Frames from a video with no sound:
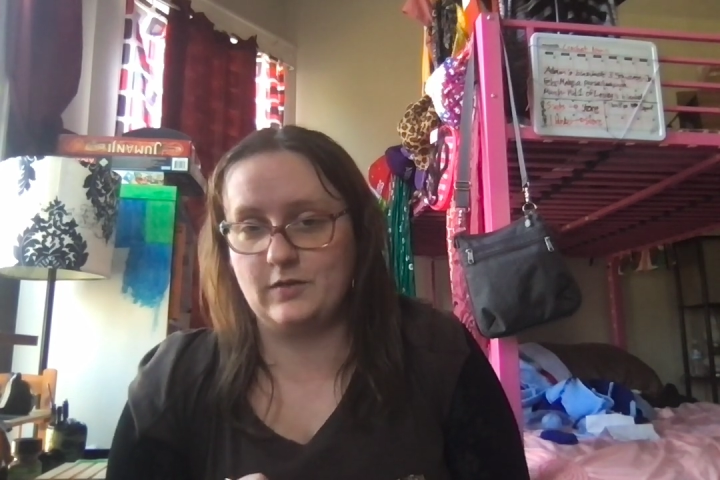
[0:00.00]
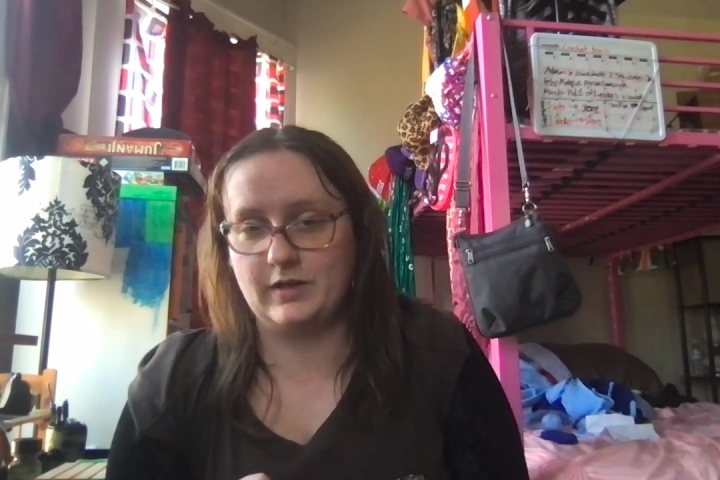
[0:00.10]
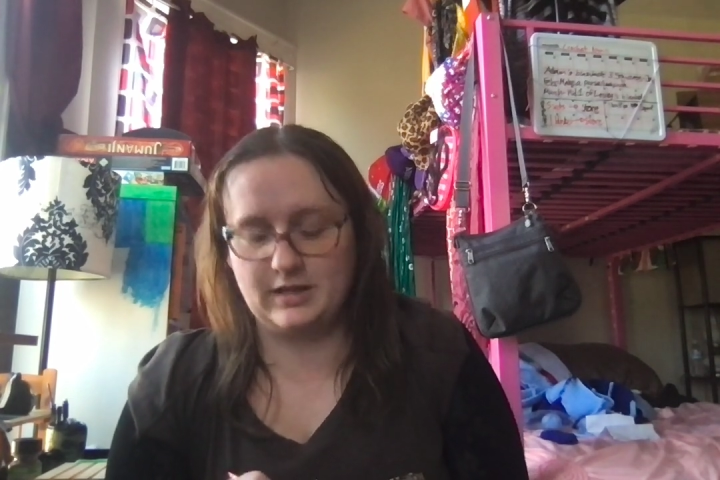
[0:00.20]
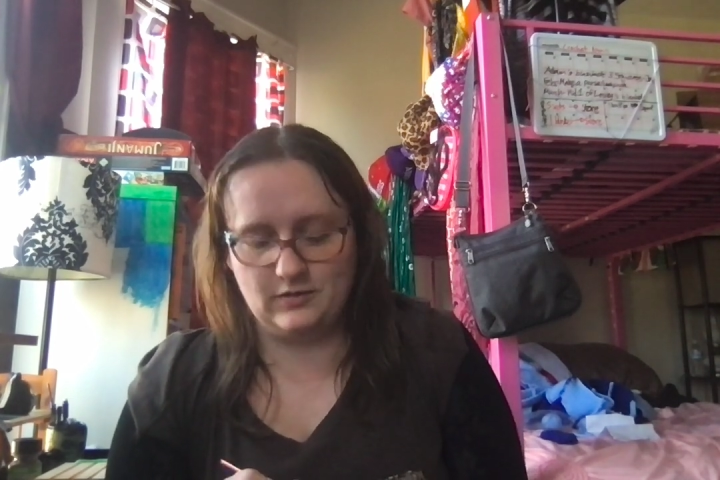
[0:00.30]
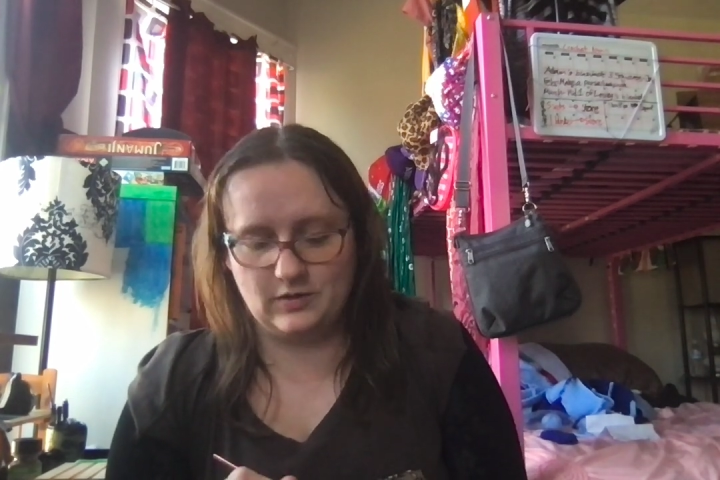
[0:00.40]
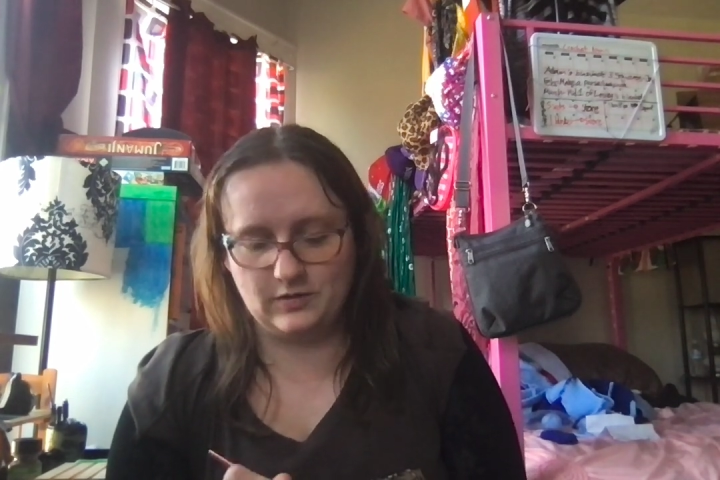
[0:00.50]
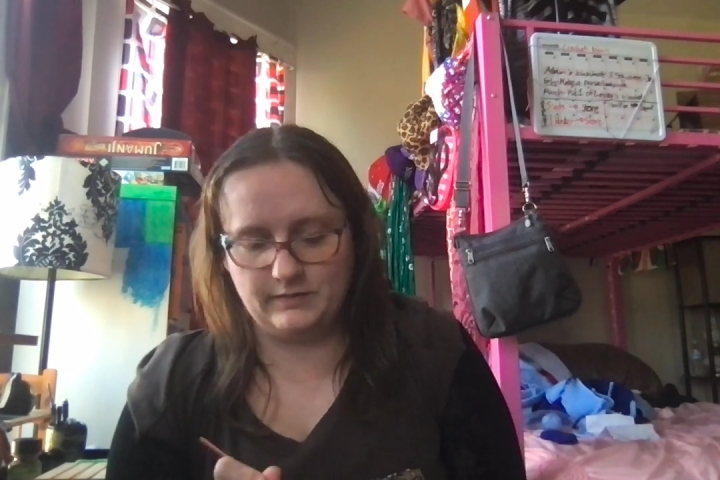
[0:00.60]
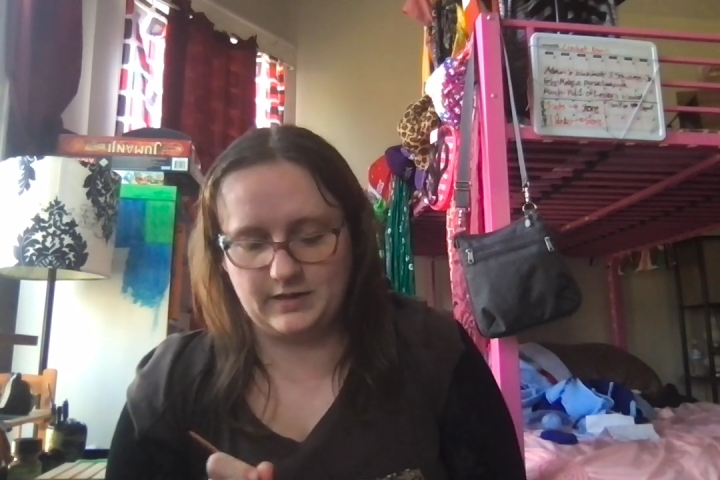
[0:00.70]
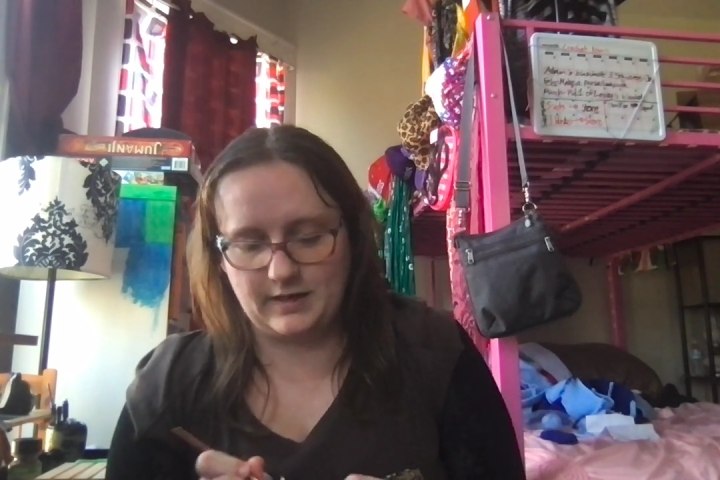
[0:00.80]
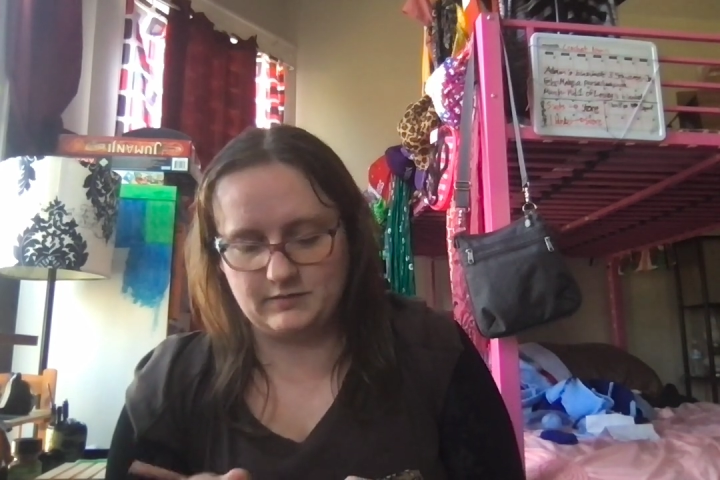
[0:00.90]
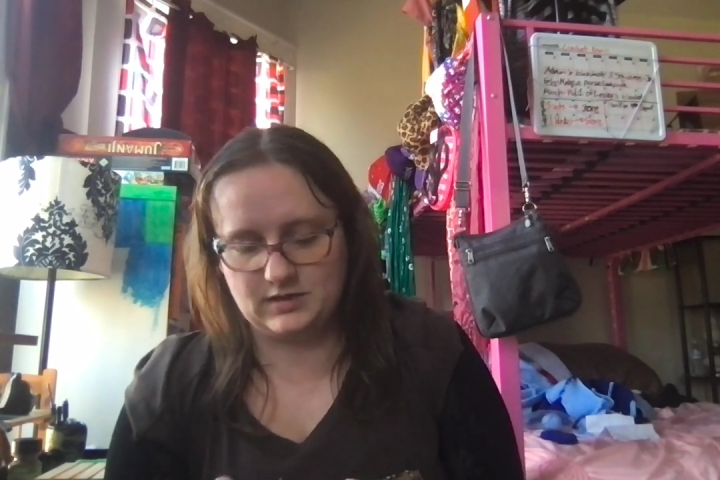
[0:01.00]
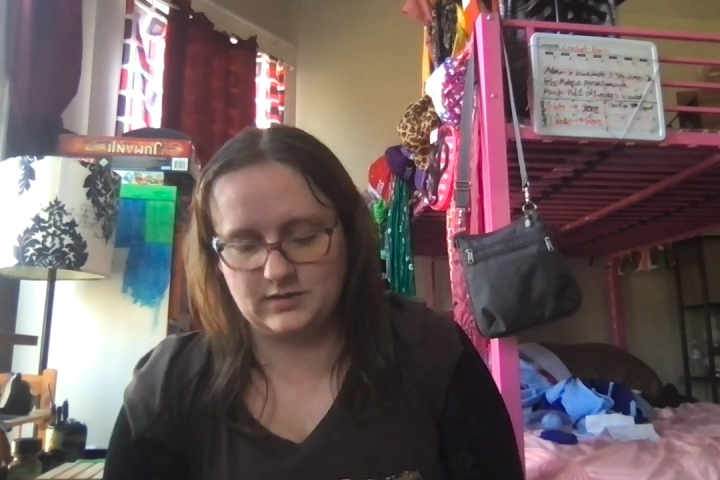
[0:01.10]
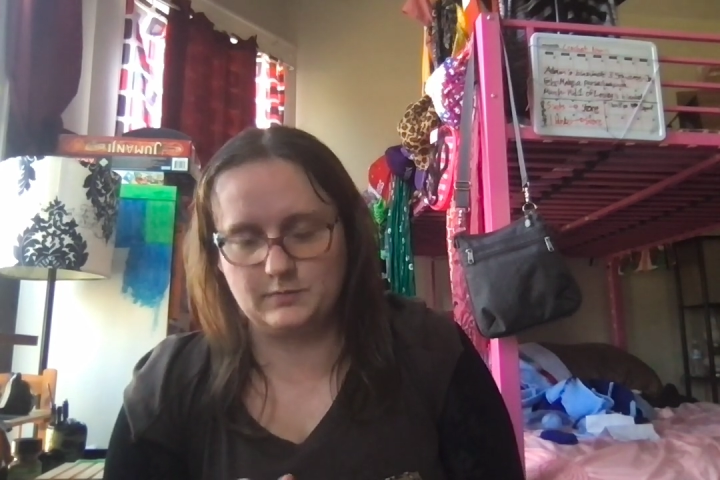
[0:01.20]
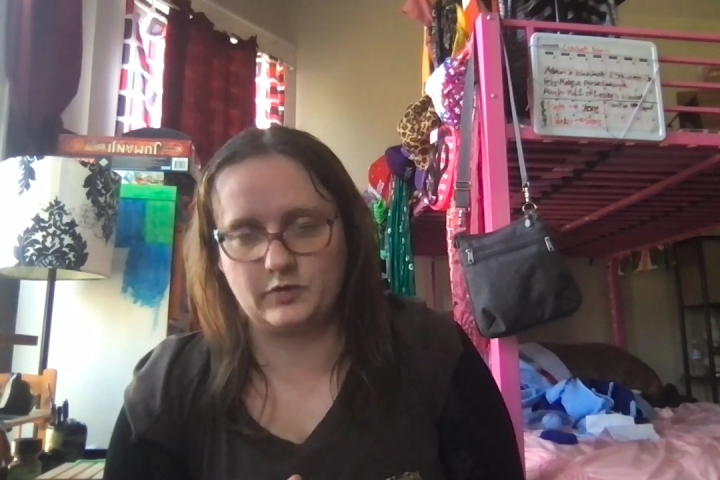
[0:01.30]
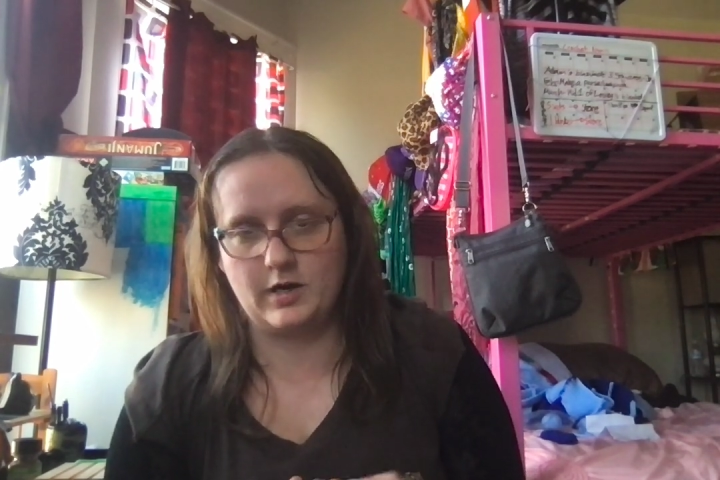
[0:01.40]
Like, you don't even have to
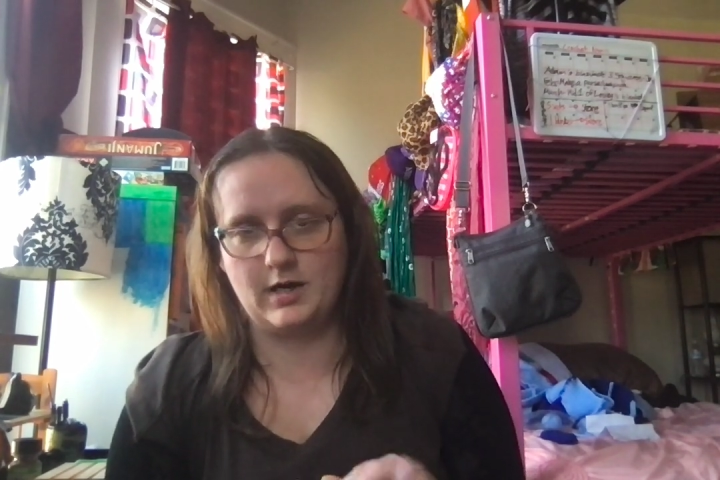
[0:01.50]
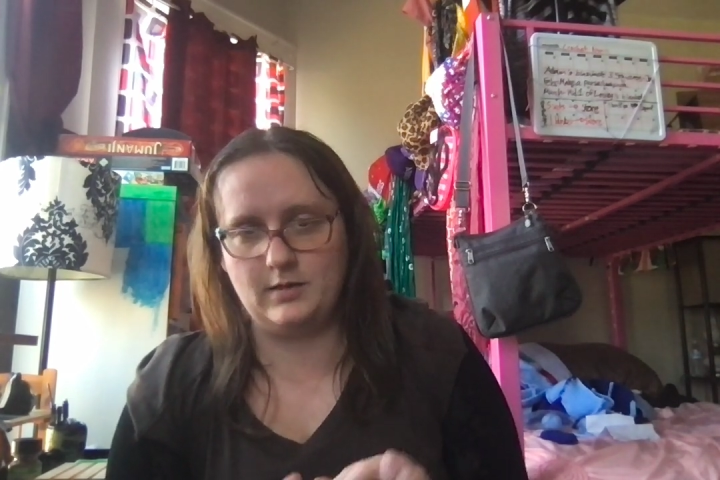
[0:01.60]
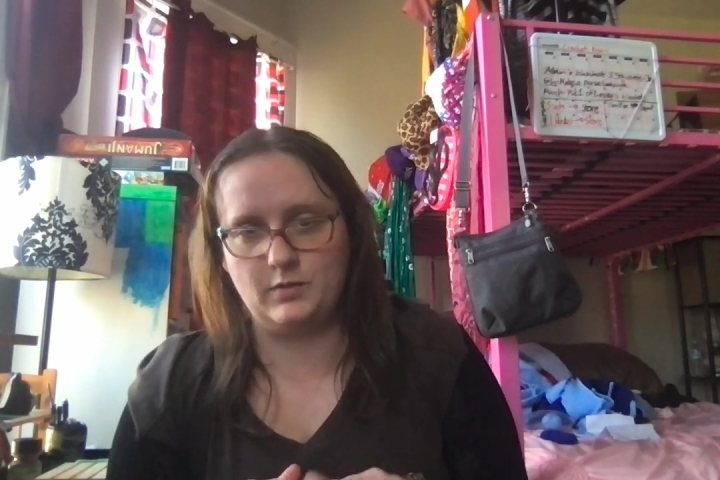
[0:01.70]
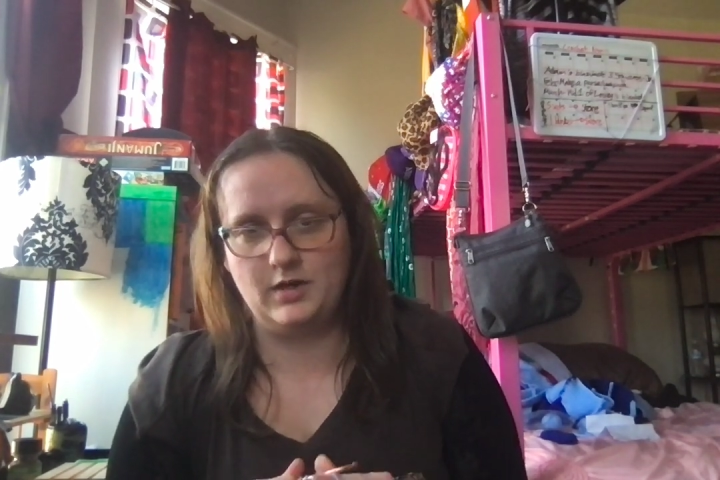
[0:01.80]
subscribe.